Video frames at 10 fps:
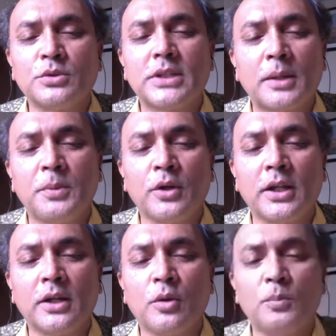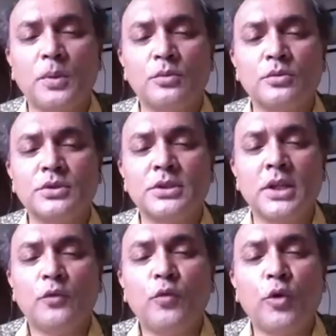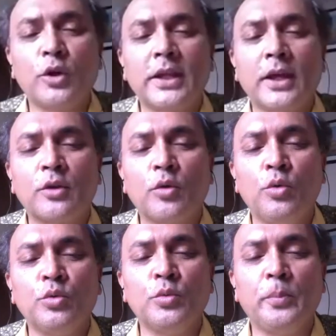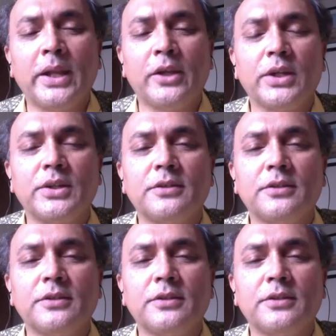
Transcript: terpenoidal compounds for their own benefit.